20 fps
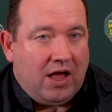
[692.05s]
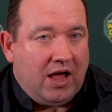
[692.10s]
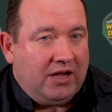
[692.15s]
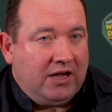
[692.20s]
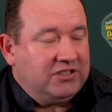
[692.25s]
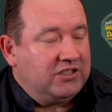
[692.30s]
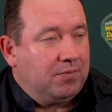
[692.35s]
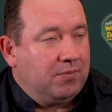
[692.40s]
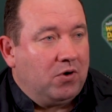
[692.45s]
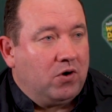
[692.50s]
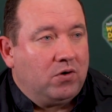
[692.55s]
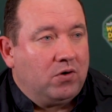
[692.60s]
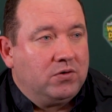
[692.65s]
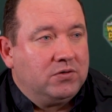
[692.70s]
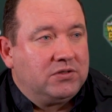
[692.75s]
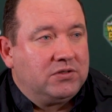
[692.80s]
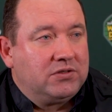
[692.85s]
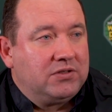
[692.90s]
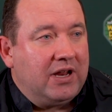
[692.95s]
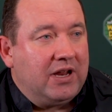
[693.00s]
I
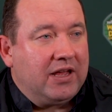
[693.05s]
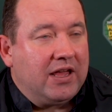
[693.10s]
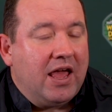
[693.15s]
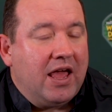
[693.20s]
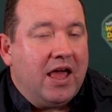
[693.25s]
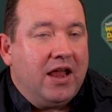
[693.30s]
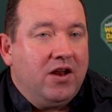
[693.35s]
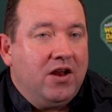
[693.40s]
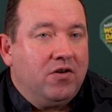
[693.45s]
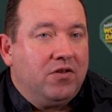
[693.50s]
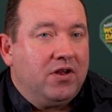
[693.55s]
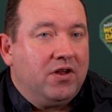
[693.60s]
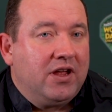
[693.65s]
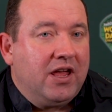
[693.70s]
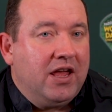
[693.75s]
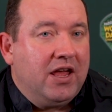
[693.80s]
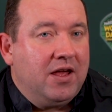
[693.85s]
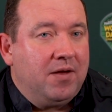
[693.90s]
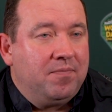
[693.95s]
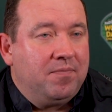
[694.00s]
suppose like any other
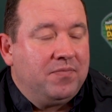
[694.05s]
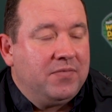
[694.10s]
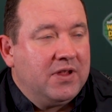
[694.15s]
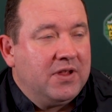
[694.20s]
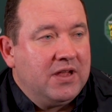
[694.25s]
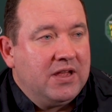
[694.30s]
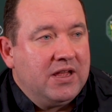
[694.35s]
game,